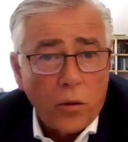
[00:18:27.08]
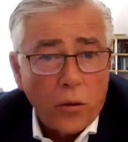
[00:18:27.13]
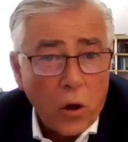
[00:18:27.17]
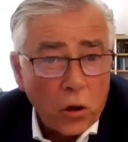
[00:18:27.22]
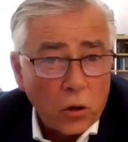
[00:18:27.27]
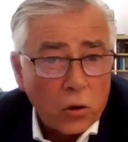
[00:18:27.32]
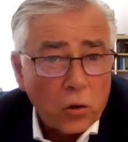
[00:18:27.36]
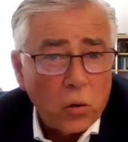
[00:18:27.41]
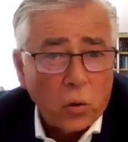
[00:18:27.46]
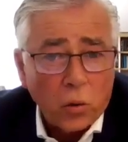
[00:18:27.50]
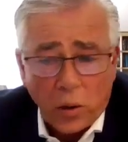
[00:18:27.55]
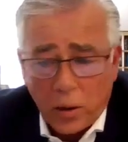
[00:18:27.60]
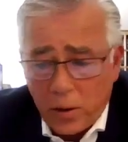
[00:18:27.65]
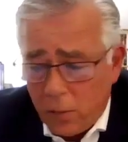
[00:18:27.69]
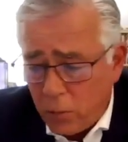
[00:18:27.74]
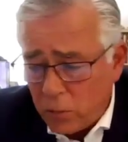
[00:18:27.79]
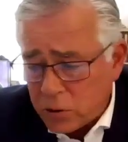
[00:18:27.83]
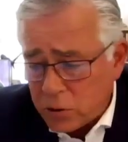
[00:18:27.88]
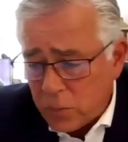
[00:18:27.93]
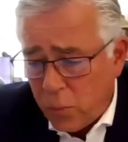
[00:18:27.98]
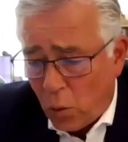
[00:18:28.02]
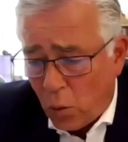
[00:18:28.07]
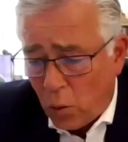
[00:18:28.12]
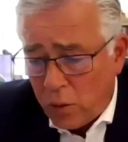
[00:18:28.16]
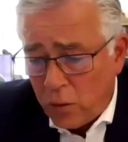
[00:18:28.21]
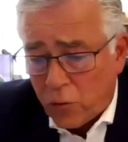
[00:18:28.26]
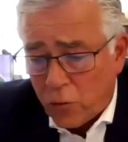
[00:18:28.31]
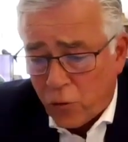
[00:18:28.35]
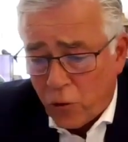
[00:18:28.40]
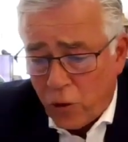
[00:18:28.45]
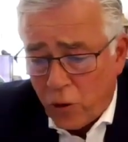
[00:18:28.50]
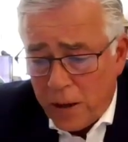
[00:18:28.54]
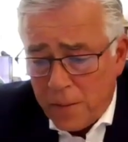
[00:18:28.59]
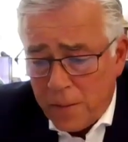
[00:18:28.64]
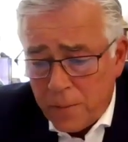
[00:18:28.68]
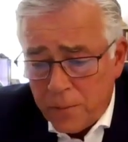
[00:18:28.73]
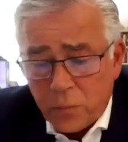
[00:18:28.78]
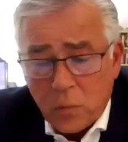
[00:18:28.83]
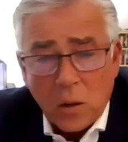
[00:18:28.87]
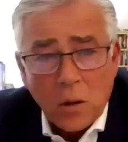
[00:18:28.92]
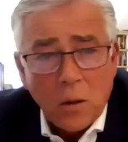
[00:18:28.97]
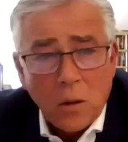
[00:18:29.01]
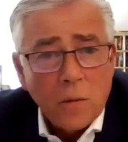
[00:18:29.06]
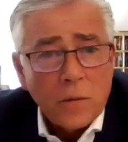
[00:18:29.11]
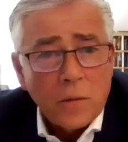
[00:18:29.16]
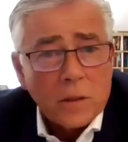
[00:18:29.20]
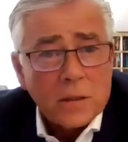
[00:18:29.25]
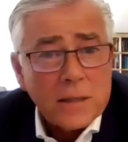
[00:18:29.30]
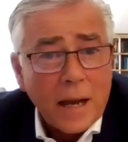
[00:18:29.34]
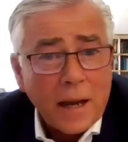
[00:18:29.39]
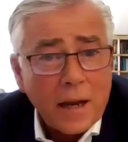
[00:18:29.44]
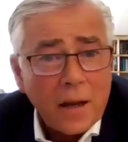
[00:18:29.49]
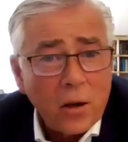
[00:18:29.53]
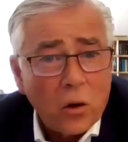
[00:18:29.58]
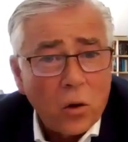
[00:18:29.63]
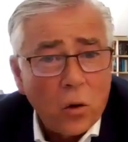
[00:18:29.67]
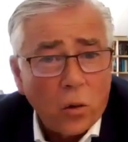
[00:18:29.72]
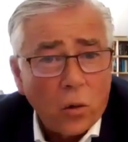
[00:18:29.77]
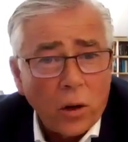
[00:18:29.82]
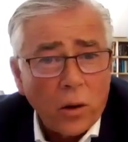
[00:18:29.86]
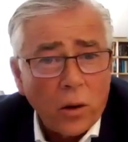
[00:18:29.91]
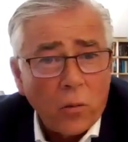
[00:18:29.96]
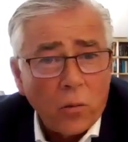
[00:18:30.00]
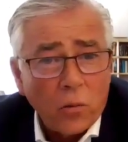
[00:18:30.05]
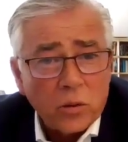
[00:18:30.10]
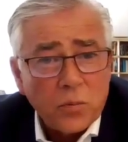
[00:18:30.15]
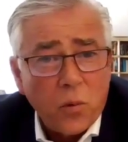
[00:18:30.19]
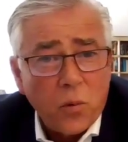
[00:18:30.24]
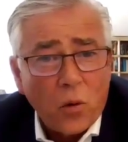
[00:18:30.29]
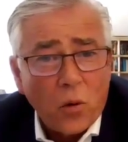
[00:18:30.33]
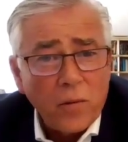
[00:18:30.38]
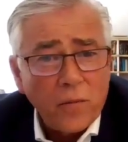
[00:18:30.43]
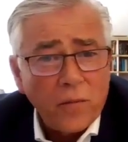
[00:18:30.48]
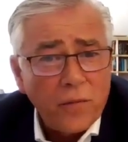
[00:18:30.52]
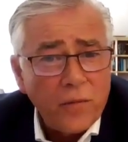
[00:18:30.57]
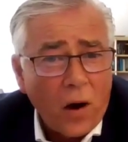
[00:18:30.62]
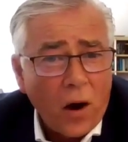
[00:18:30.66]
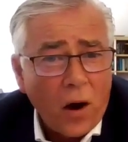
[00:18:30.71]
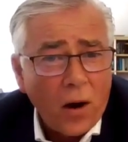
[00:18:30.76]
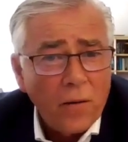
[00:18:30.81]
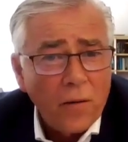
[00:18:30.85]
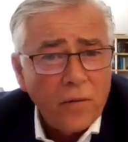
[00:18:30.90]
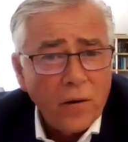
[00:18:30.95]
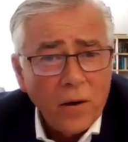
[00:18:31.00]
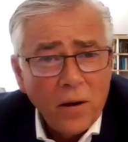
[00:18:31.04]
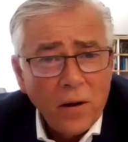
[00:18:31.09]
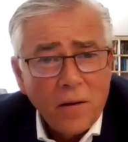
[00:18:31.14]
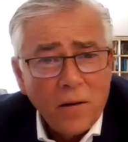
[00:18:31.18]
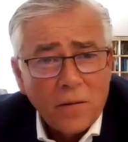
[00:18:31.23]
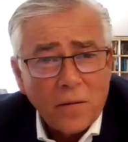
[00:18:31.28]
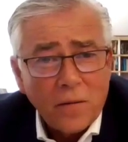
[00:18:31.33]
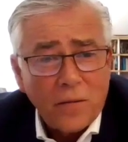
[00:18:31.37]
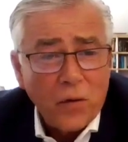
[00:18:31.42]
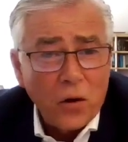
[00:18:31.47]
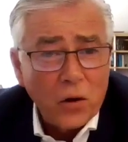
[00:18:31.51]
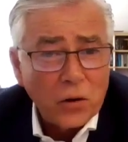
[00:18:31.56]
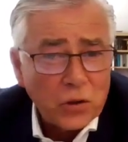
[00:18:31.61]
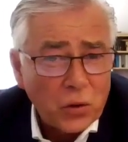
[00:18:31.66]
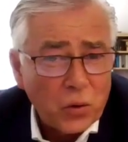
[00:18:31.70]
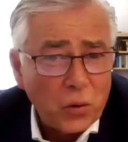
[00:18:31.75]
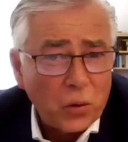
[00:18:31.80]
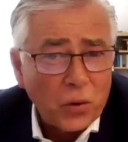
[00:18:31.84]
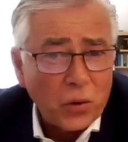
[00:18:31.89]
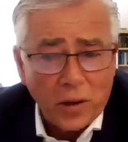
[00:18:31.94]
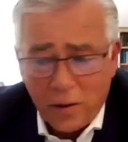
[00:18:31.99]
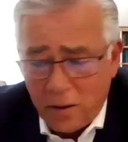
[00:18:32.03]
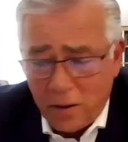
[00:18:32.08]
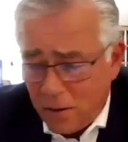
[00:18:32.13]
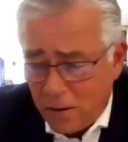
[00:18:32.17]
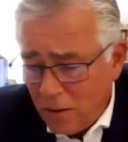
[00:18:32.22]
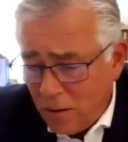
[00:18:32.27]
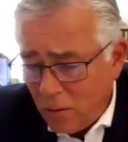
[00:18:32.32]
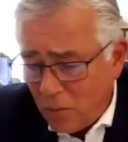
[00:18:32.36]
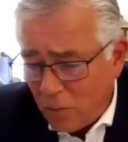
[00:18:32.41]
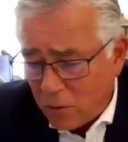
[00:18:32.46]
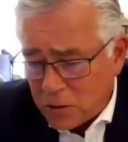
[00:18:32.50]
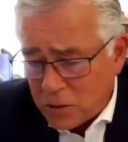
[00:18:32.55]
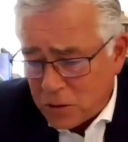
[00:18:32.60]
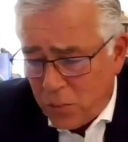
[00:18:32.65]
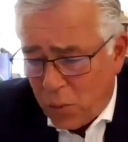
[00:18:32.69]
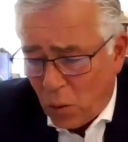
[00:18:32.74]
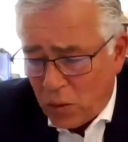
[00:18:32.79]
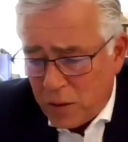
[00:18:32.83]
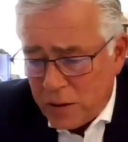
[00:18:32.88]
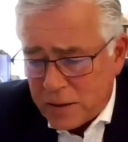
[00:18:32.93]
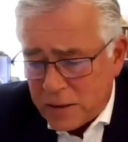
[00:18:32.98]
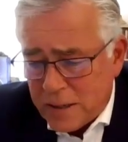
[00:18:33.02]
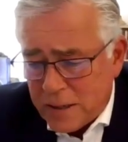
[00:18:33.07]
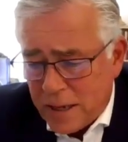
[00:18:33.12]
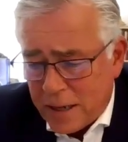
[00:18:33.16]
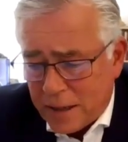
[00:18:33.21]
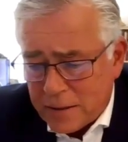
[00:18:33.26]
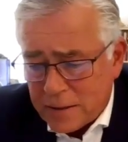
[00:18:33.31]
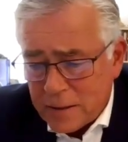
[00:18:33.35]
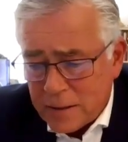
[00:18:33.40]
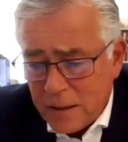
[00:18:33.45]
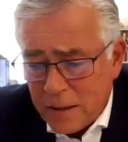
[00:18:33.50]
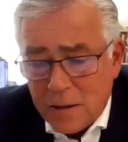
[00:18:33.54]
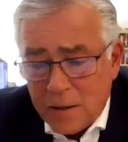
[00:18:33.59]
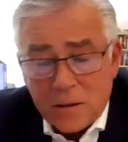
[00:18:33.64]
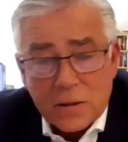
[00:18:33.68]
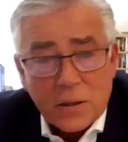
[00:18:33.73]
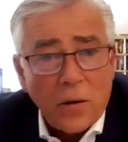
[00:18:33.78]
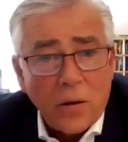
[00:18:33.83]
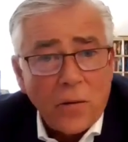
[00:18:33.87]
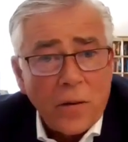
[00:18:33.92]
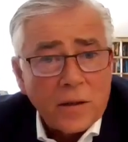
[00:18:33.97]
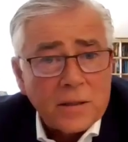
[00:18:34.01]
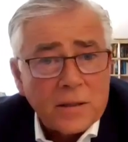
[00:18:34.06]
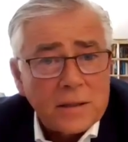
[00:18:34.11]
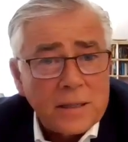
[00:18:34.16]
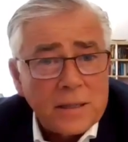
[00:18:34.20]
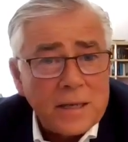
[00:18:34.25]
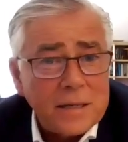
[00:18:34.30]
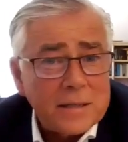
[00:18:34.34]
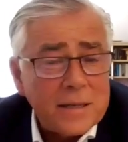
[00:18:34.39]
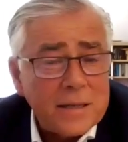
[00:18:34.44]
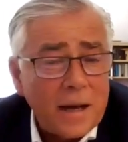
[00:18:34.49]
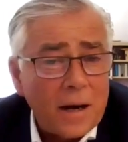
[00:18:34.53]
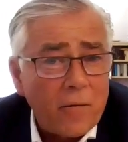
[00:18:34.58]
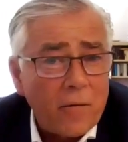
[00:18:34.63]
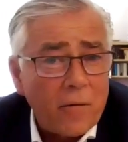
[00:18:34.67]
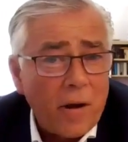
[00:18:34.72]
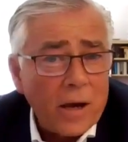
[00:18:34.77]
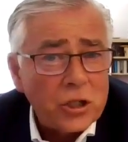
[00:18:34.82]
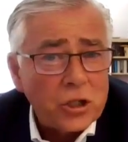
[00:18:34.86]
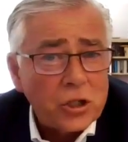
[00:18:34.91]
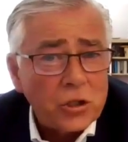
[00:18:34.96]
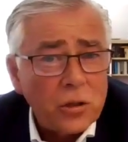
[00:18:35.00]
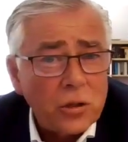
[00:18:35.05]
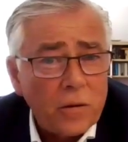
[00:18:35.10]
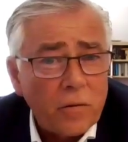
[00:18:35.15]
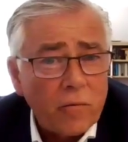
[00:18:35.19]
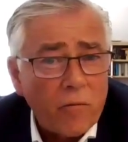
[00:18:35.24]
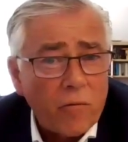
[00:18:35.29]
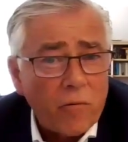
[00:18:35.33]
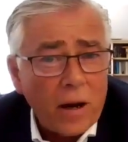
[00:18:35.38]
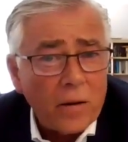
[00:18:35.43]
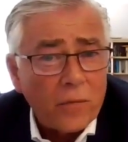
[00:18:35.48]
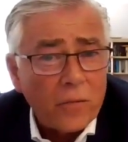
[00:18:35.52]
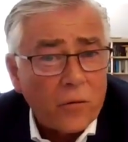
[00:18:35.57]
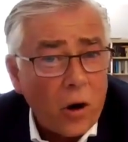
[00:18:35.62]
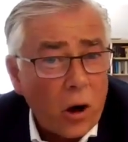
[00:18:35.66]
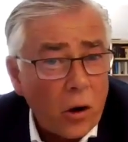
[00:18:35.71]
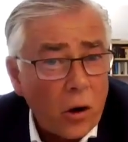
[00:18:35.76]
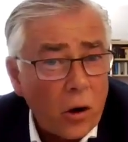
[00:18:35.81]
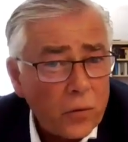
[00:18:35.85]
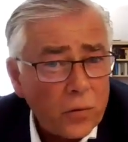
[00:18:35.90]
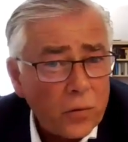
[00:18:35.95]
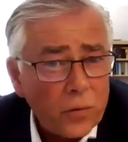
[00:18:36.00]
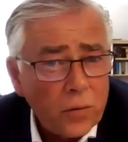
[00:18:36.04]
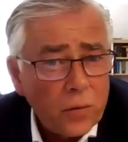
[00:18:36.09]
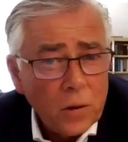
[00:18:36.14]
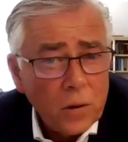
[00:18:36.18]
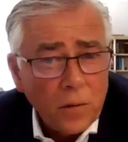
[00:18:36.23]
third quarter, was 0.3, the second quarter was 0.5, the first quarter was 0.6. So there's a deceleration in the rate of growth